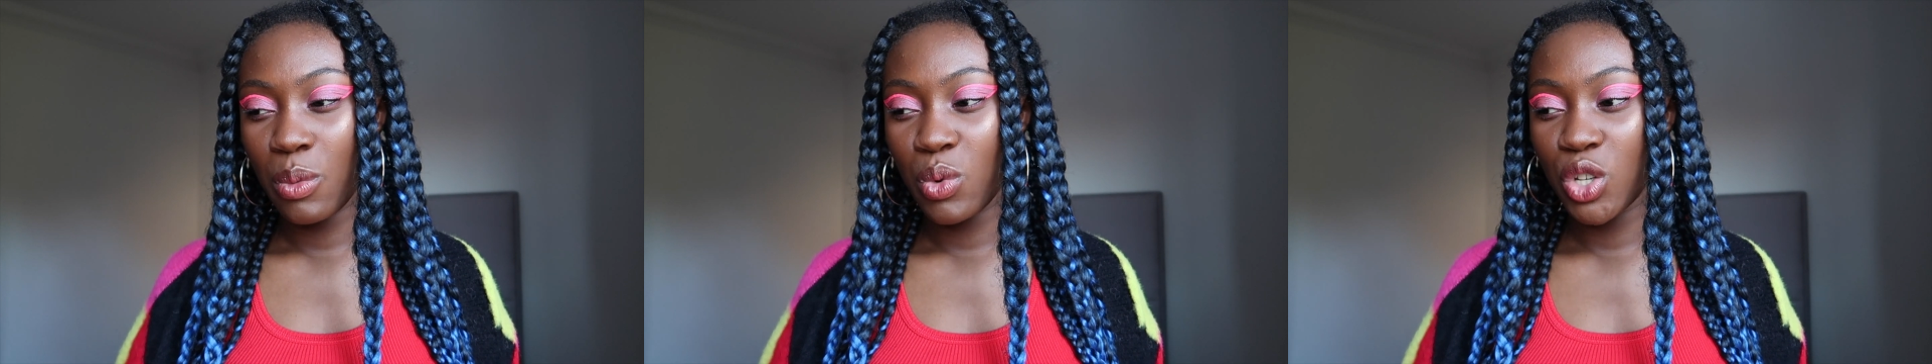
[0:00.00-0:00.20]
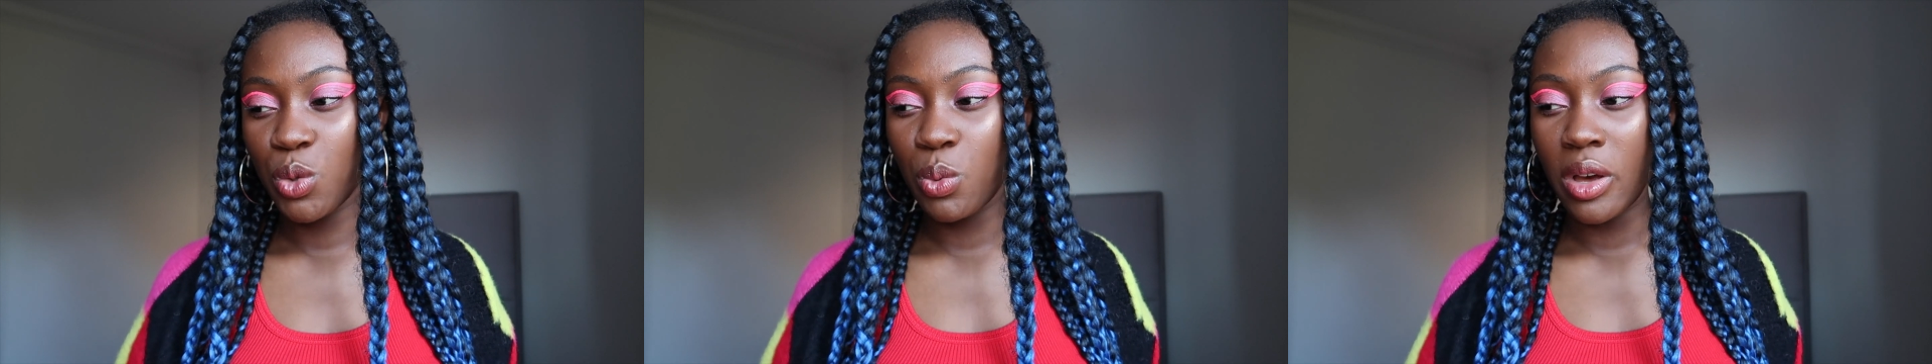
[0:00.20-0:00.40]

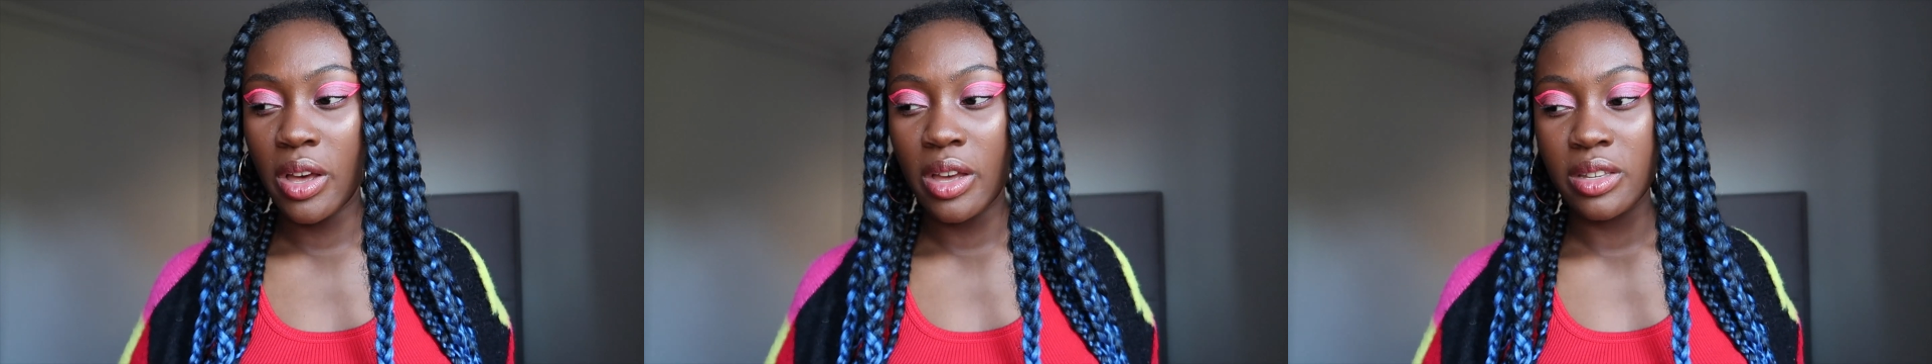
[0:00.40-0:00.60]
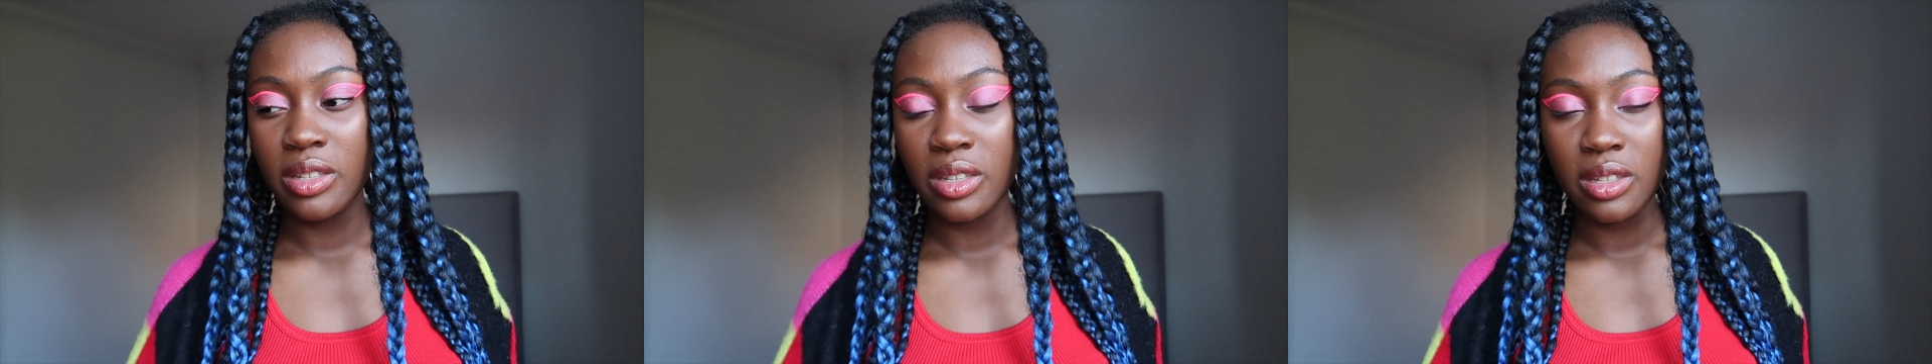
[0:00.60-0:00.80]
which
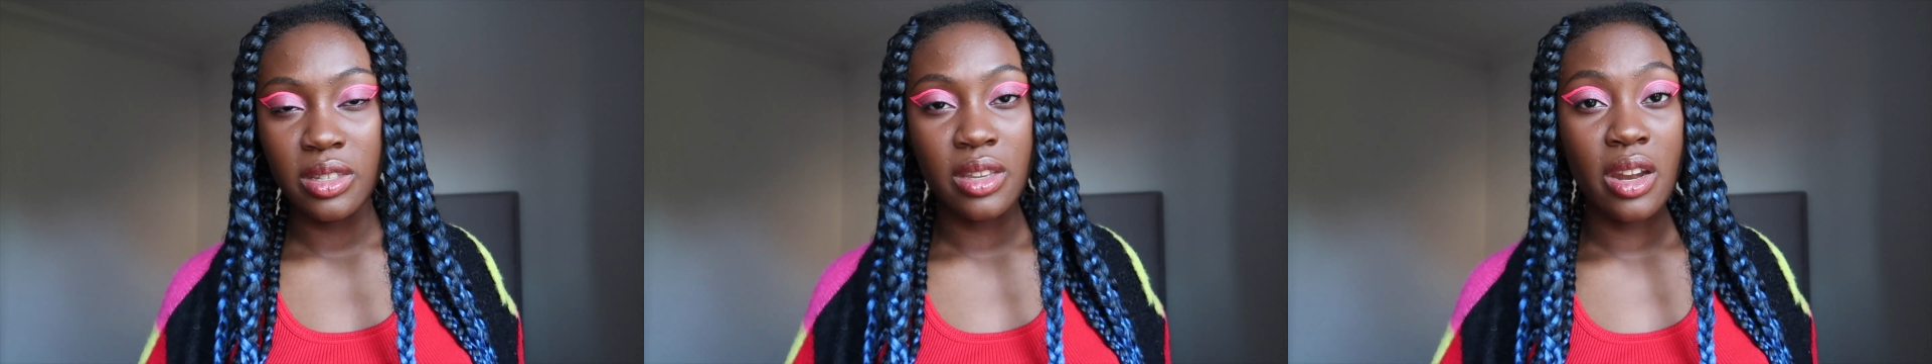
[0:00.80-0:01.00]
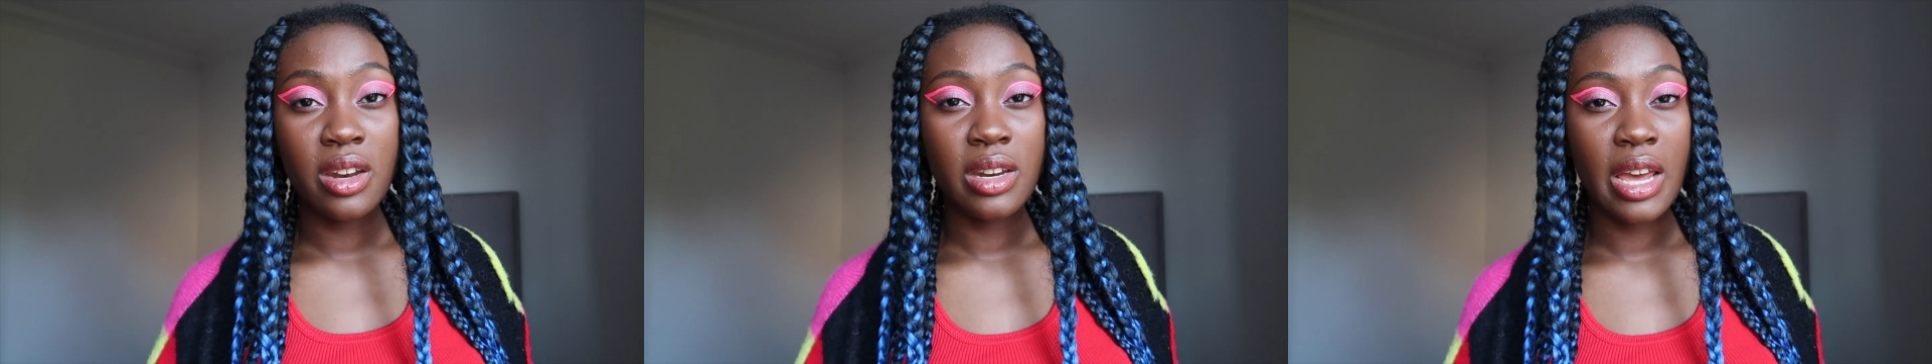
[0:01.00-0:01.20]
was
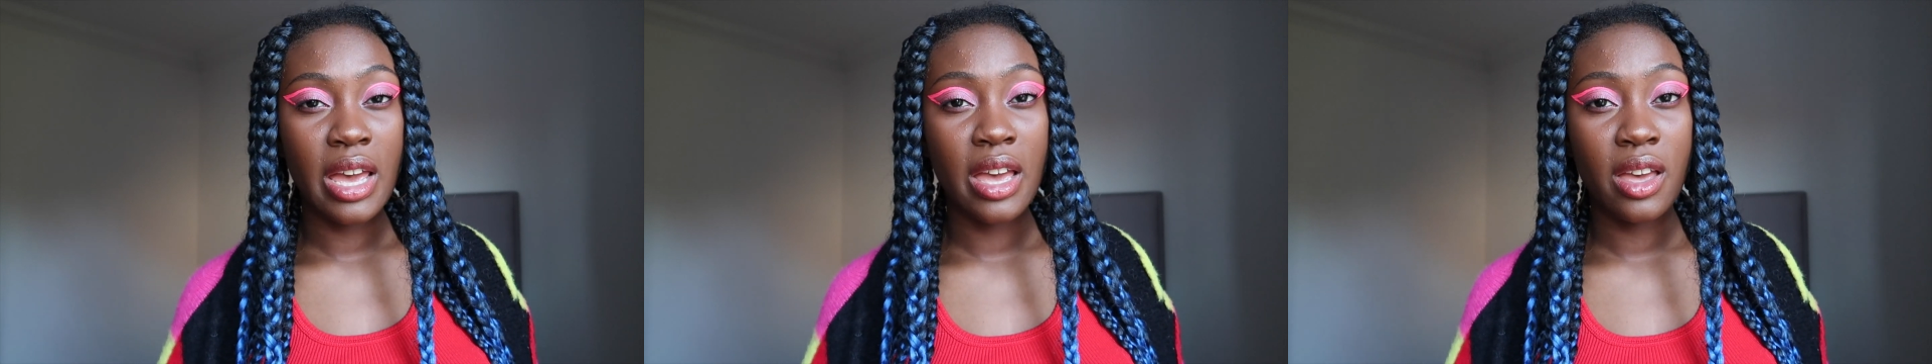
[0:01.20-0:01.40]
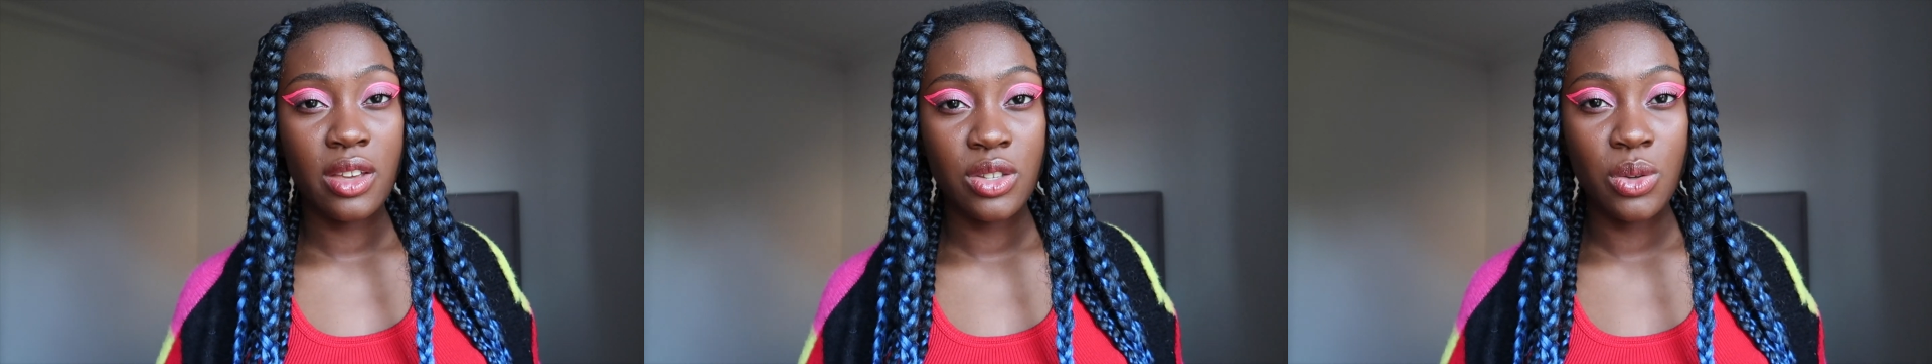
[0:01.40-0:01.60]

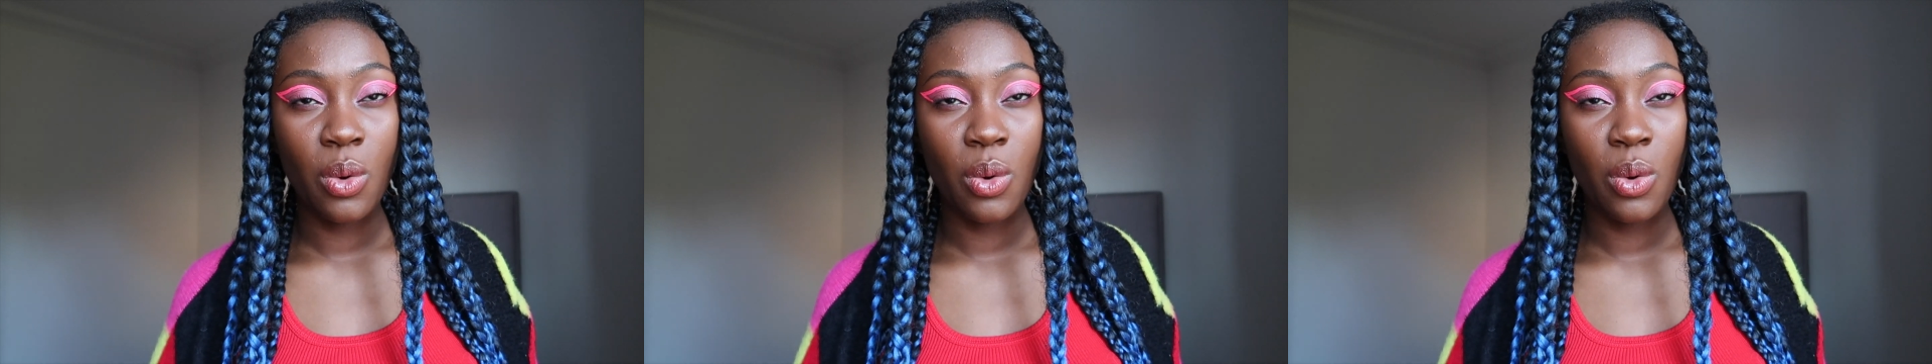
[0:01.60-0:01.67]
Sundays